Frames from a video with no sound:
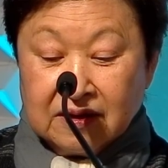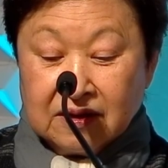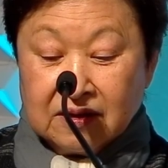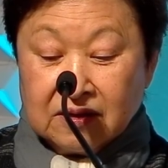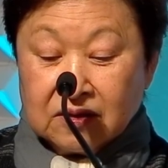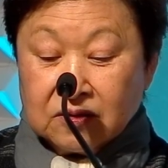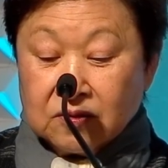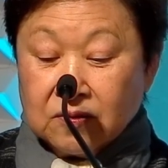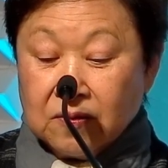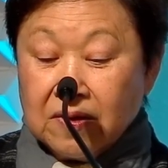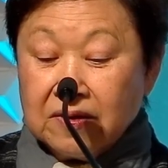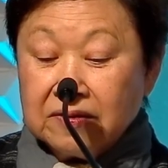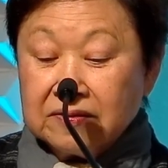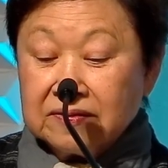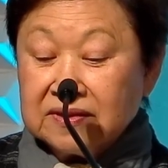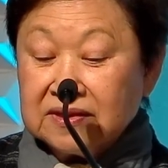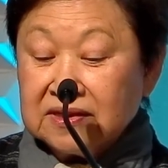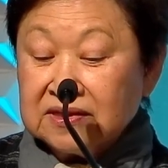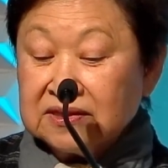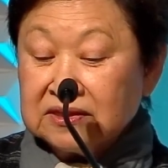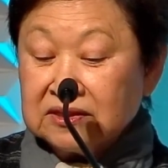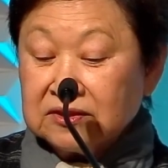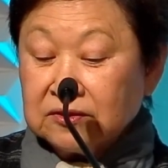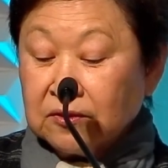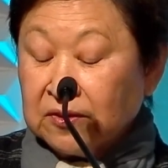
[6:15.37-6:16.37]
Quote, the
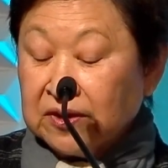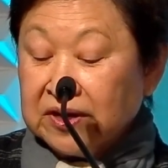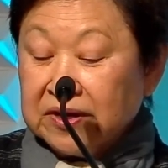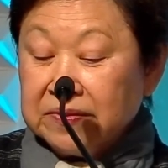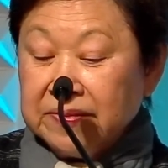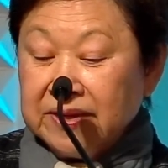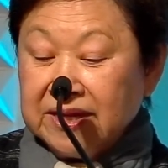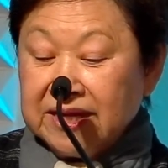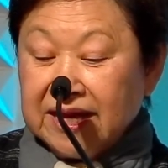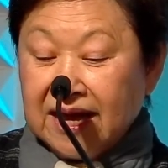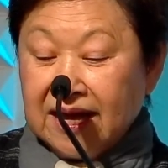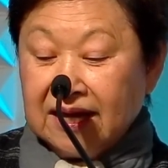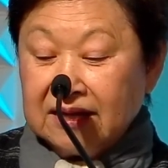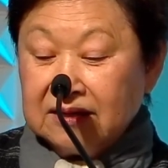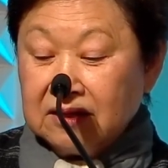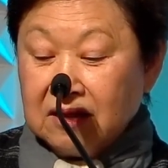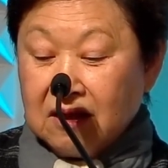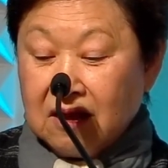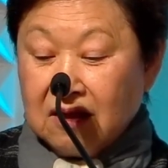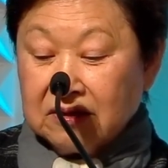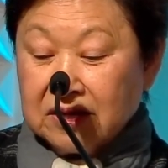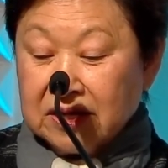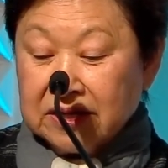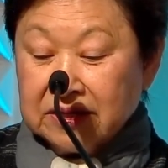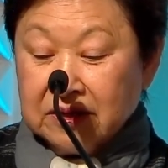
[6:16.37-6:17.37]
story began
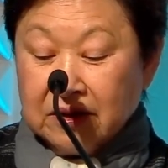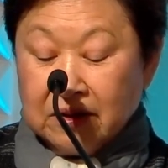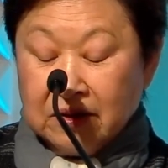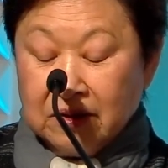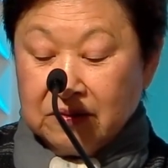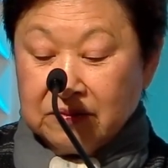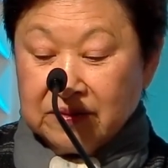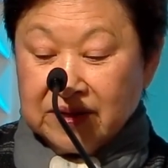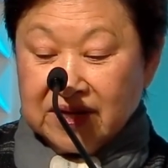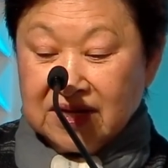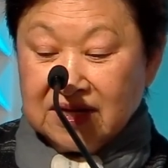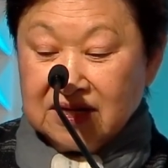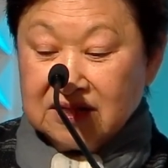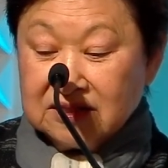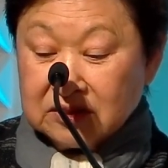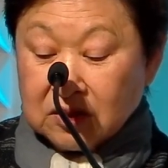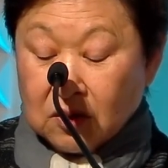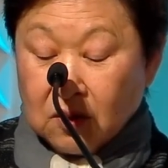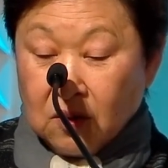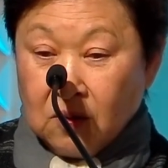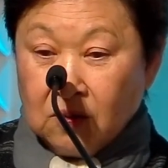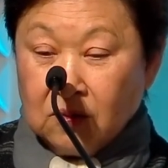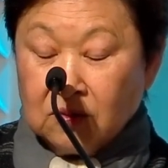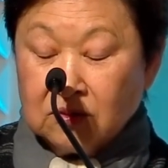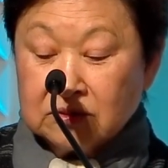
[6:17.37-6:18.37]
long ago. It is
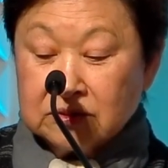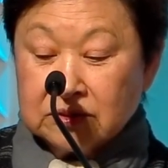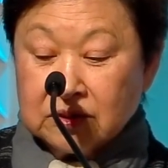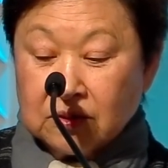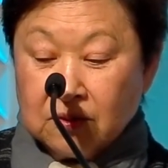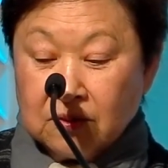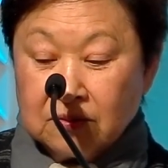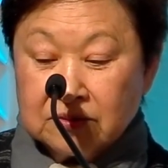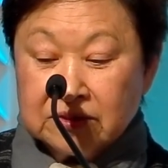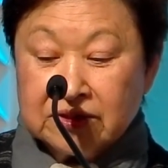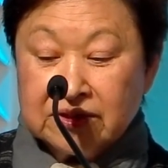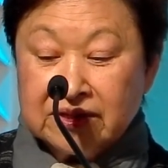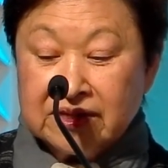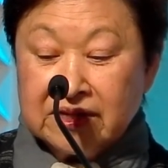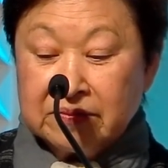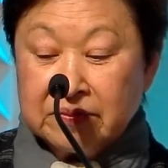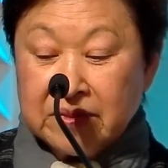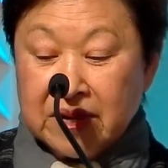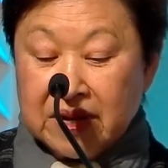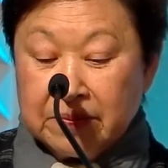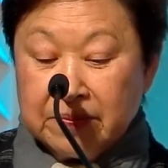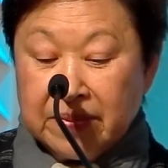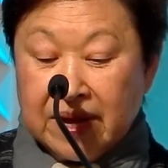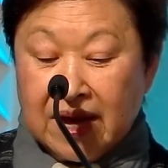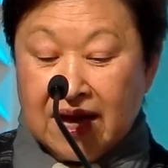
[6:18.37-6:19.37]
old, older than my
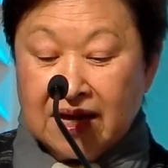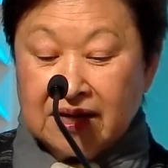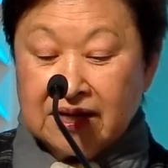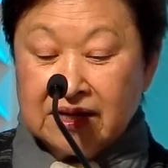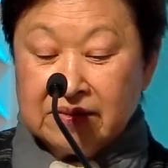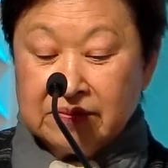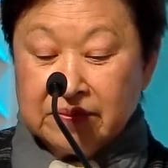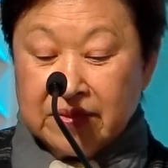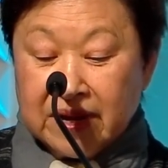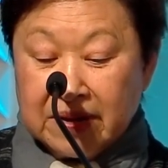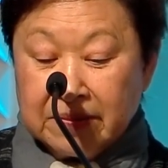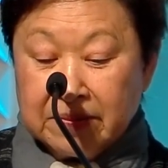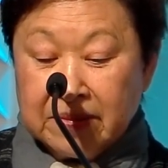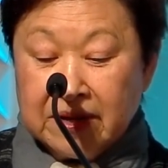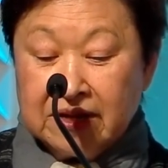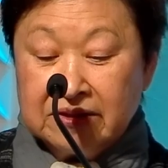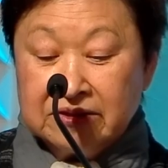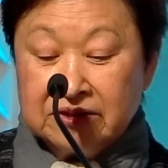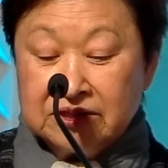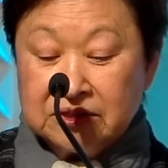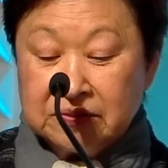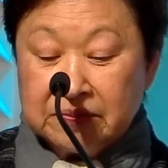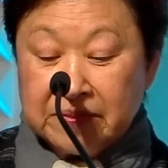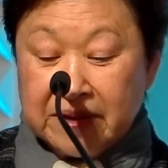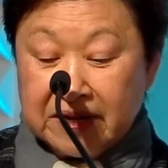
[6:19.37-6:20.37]
body, my
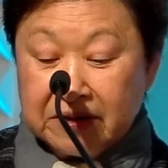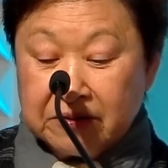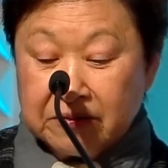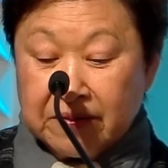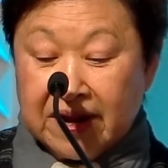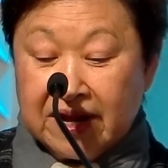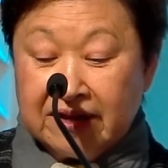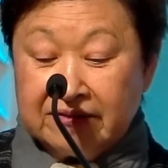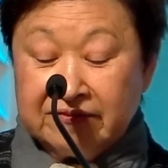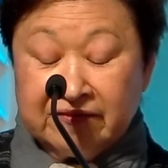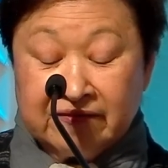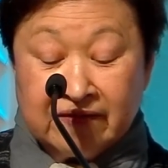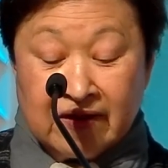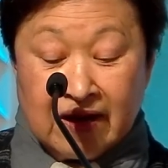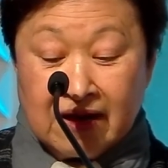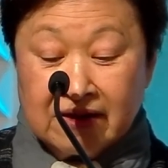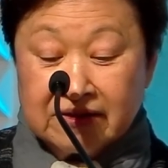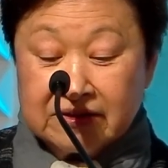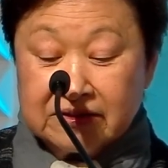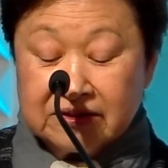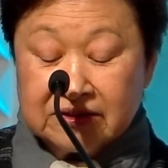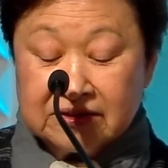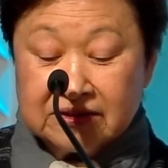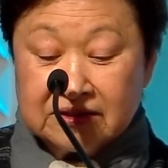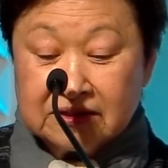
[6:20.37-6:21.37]
mother's, my
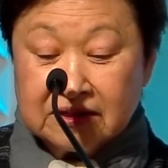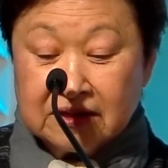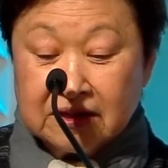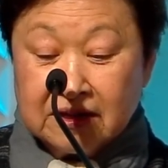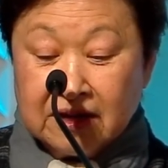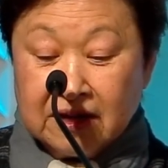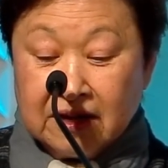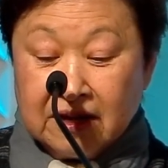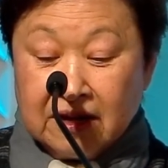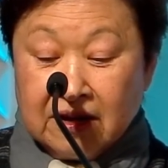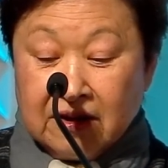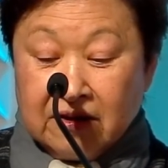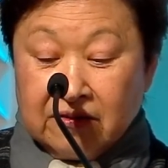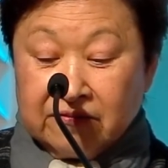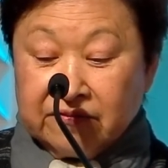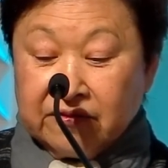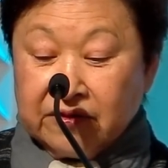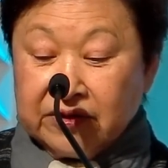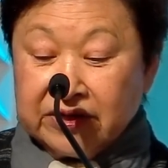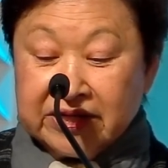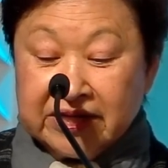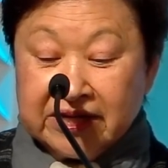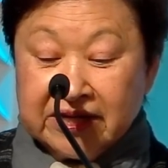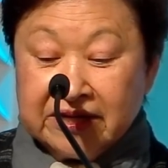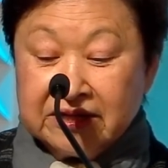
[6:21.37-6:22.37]
grandfather's. For
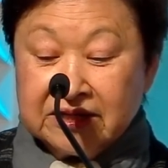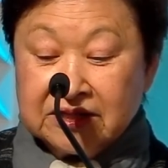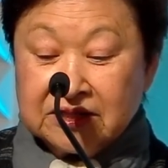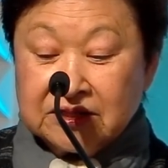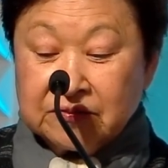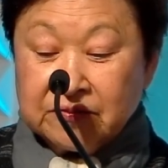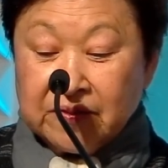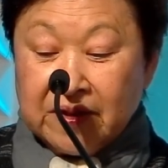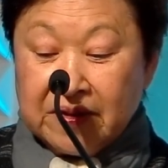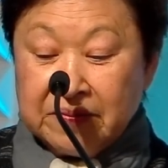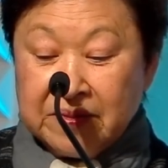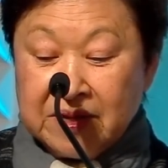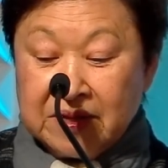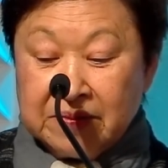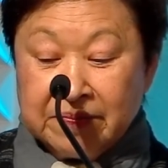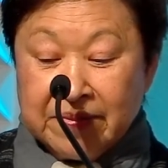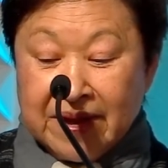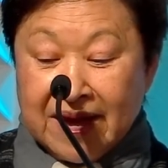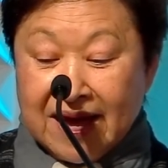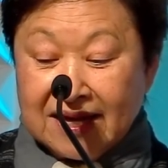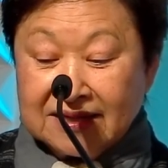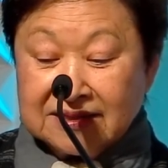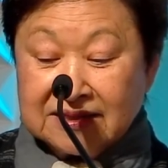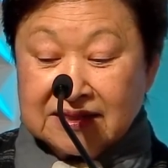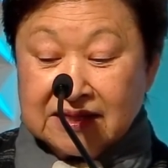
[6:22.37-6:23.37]
years, we have been
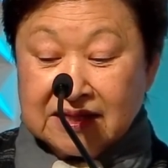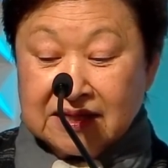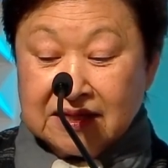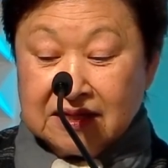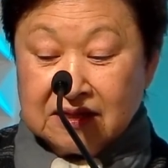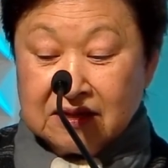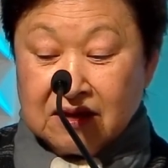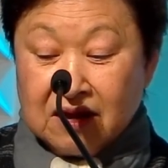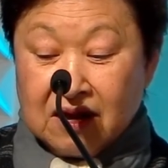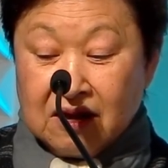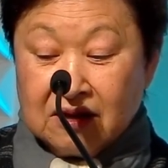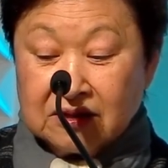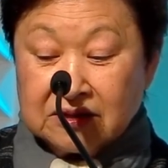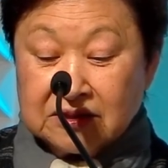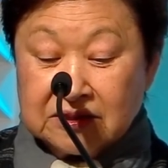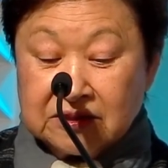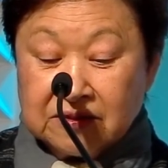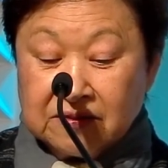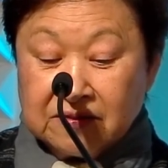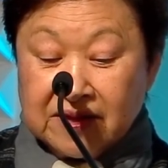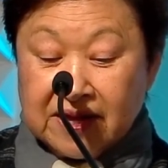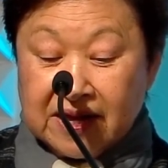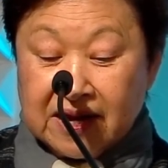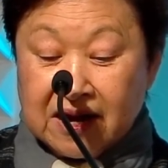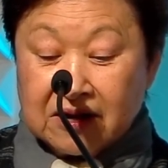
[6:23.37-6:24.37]
passing it on so
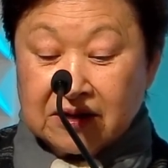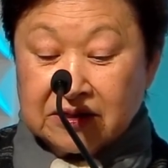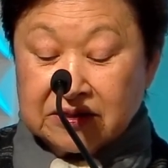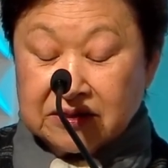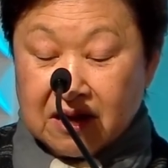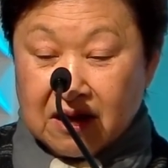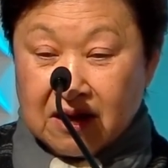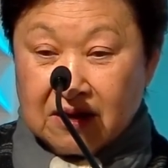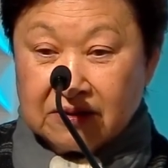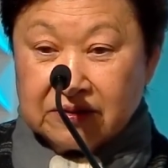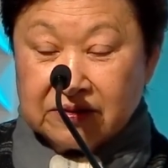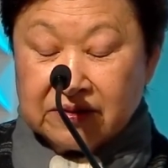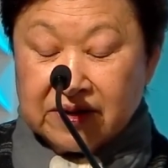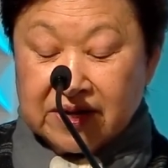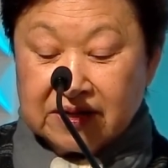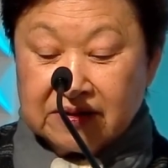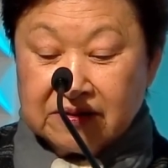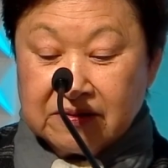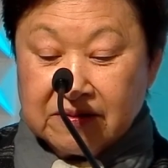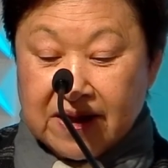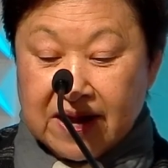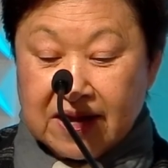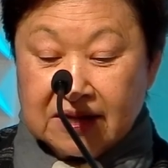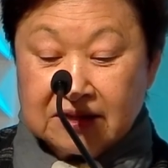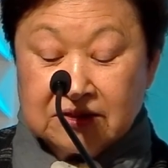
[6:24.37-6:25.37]
that our daughter and
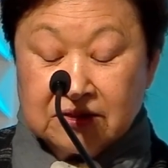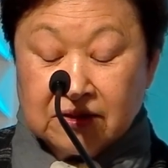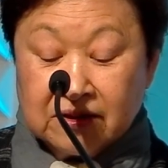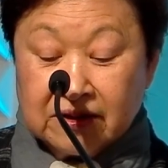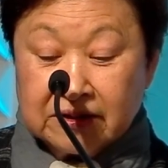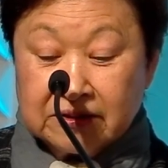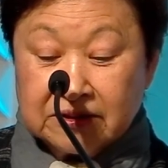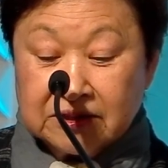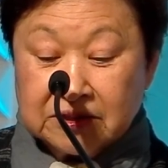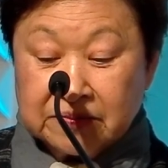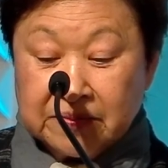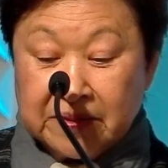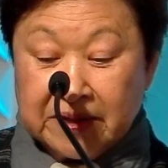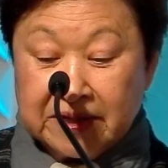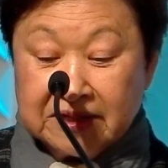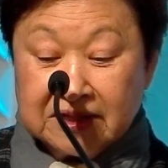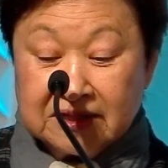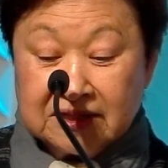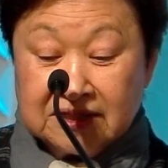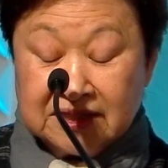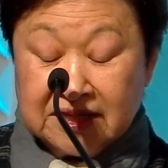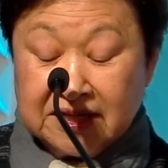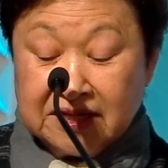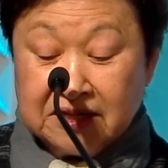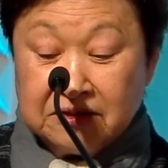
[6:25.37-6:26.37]
granddaughters may
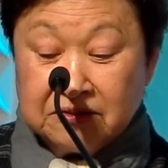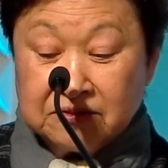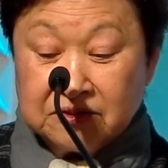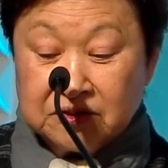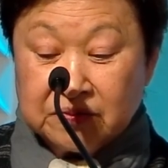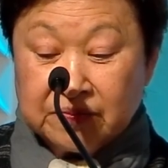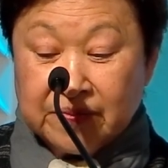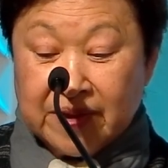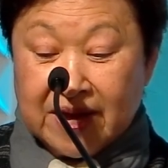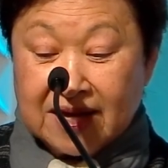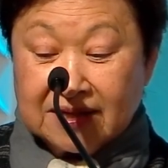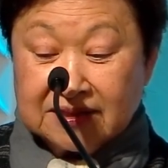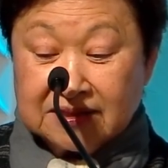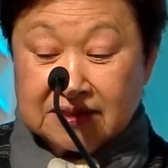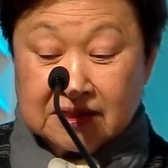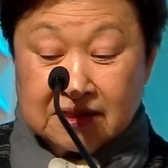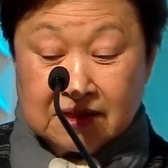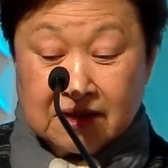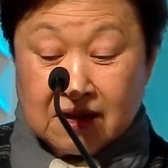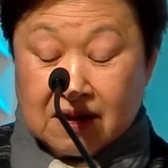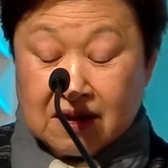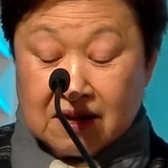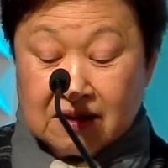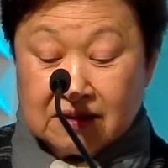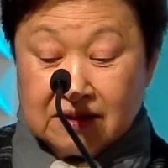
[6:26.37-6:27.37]
continue to pass it
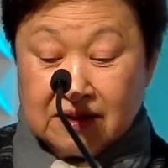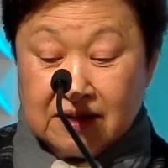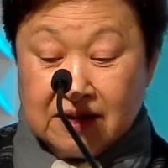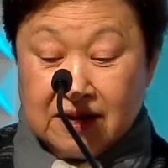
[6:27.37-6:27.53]
on,